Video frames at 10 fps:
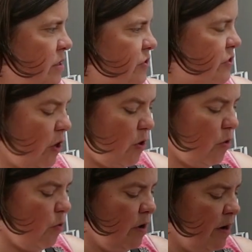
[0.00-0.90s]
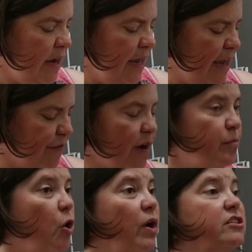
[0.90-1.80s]
So if
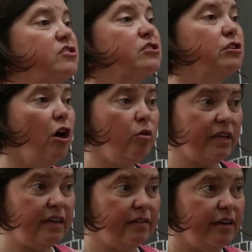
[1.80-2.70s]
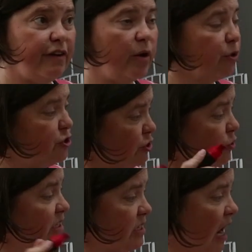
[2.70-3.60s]
I'm going slowly, if I were to do a